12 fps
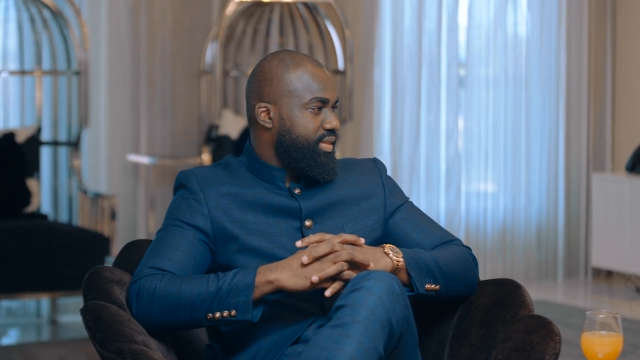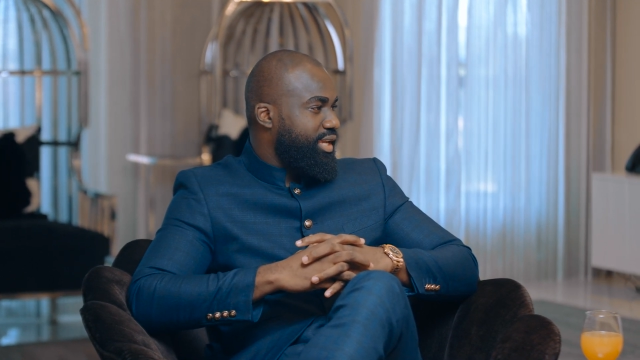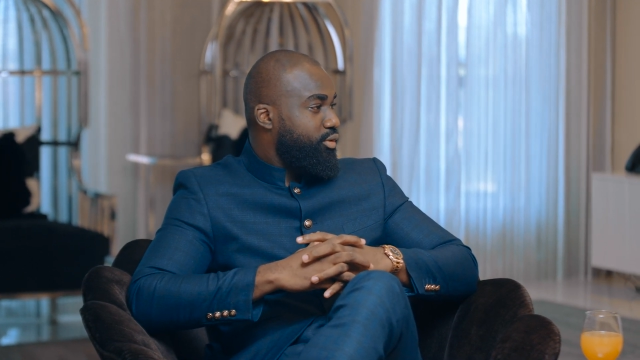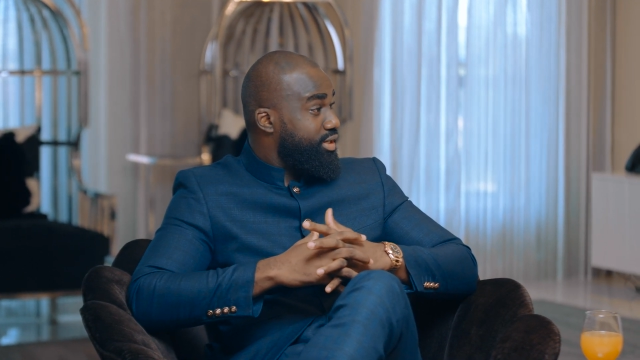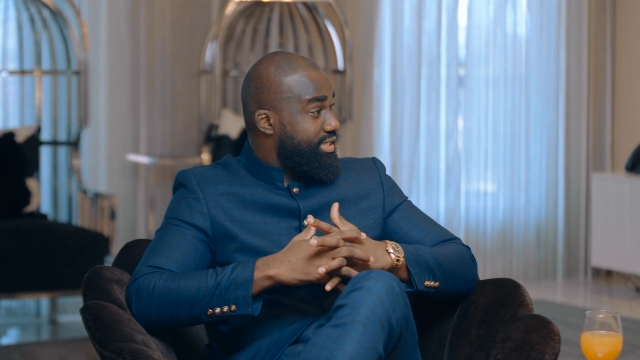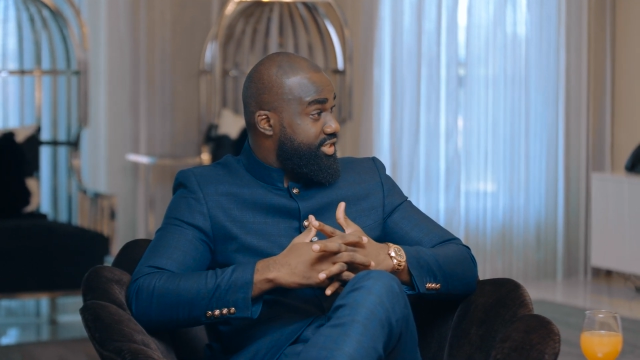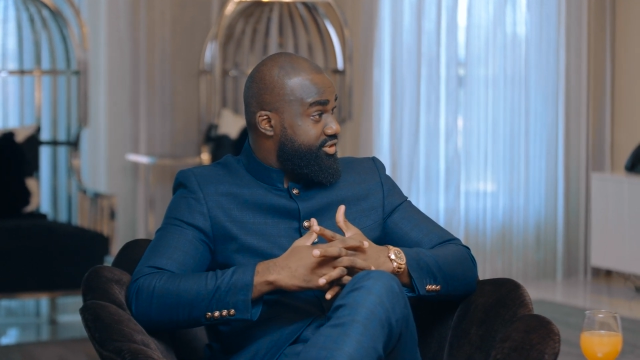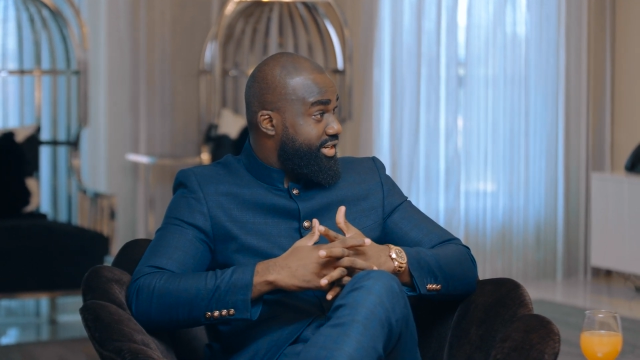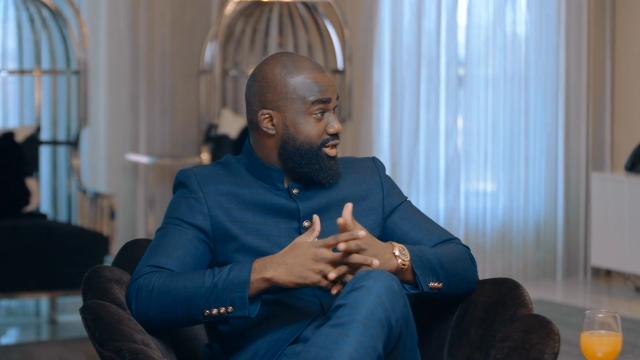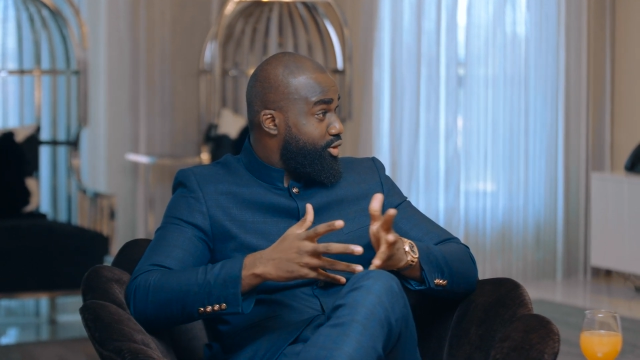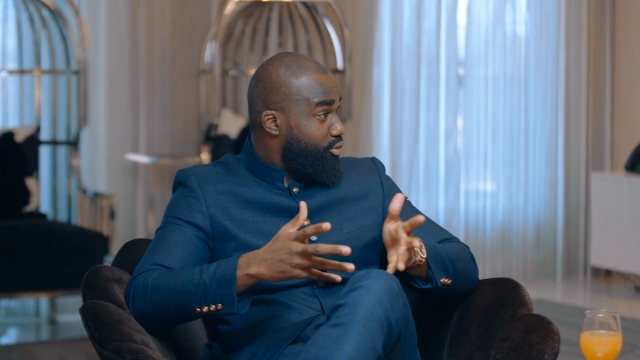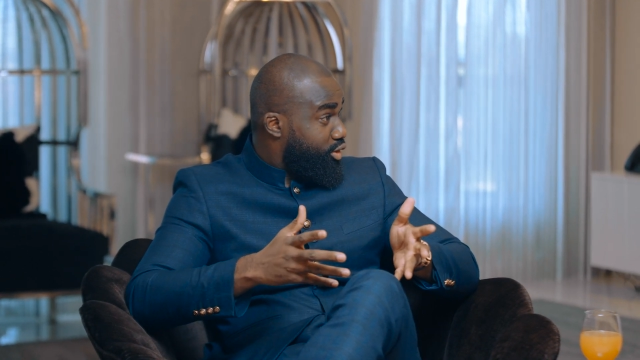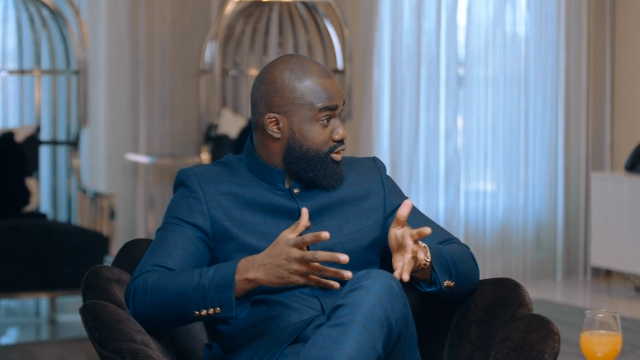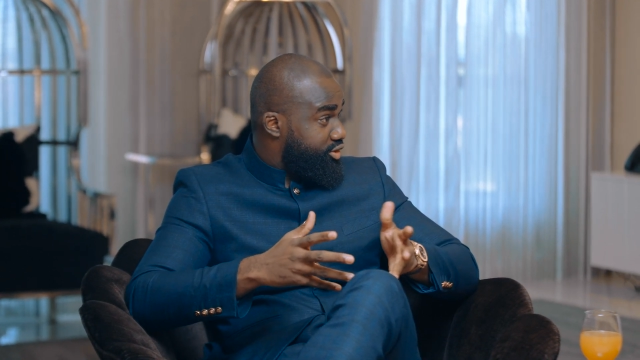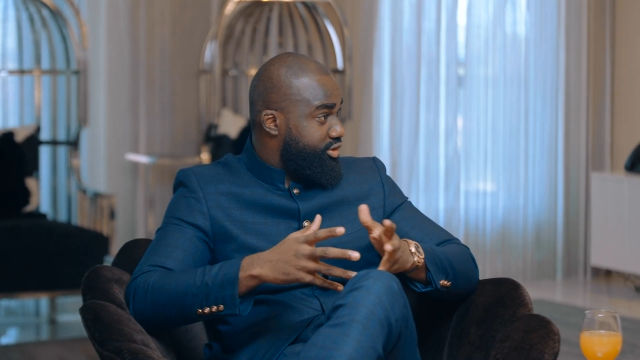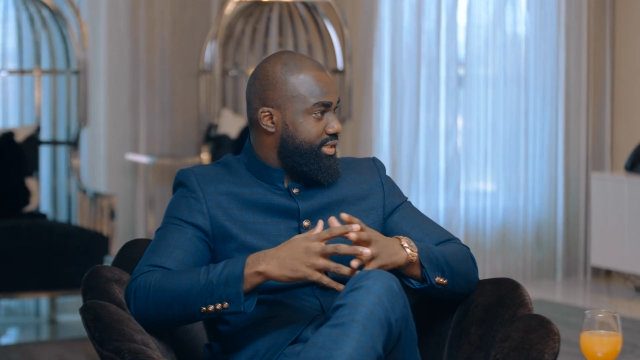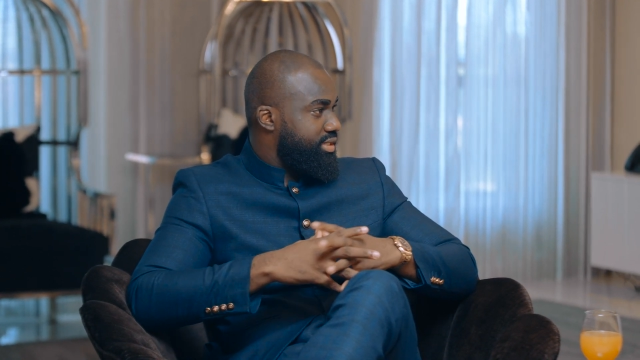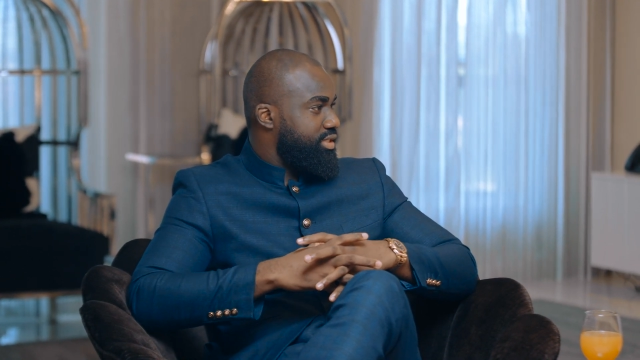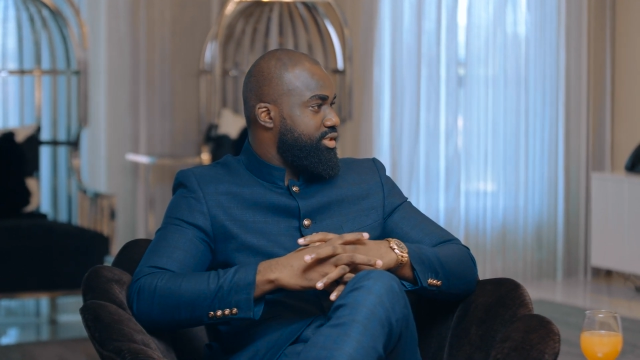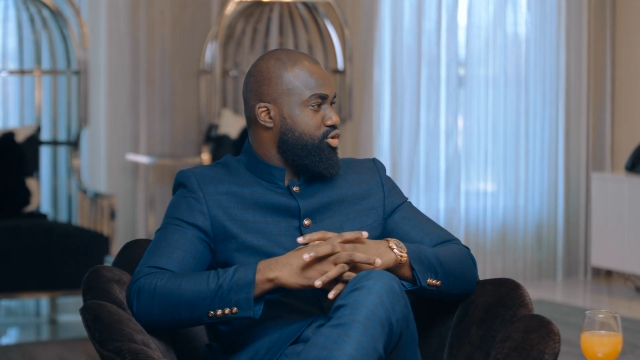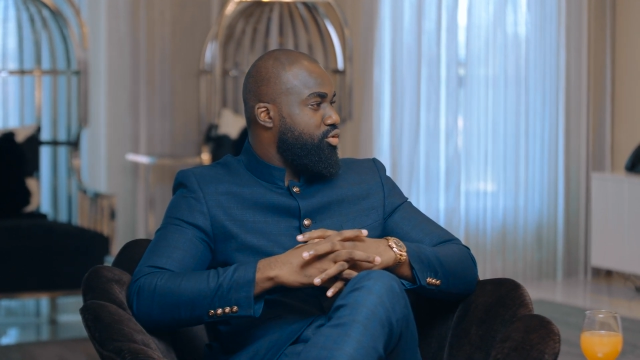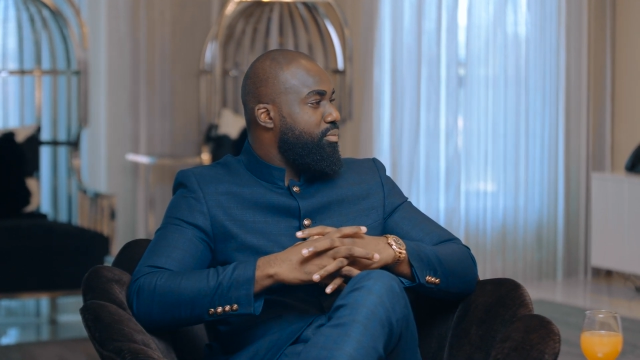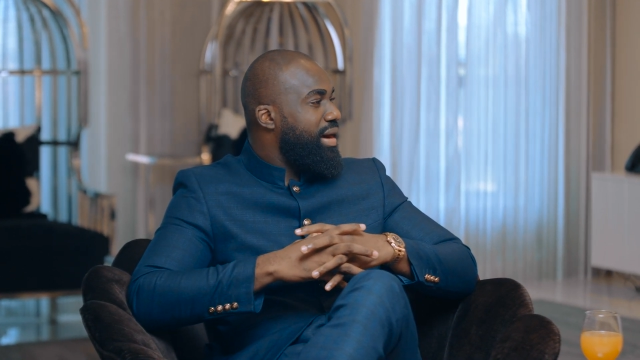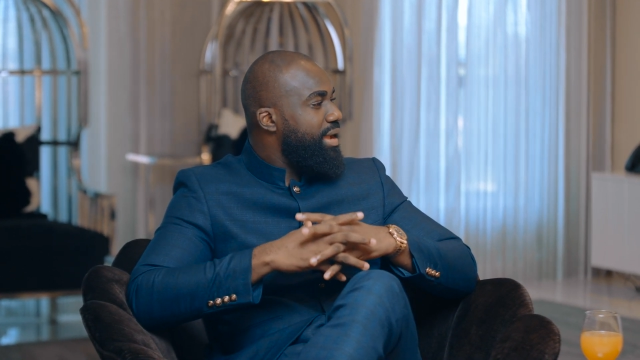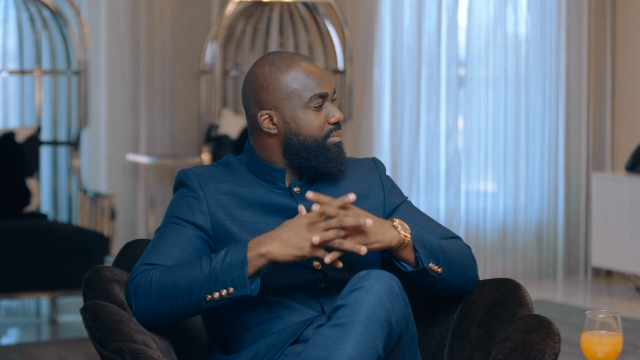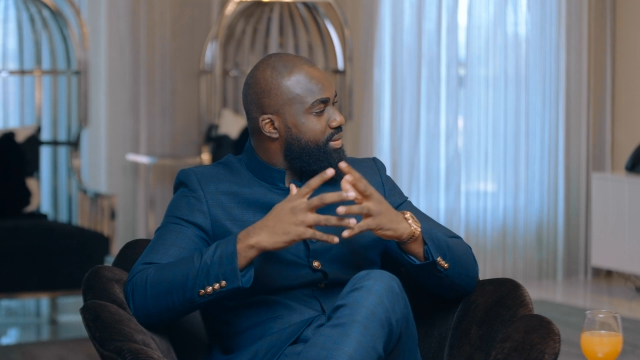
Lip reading: He was a trader on Wall Street. So my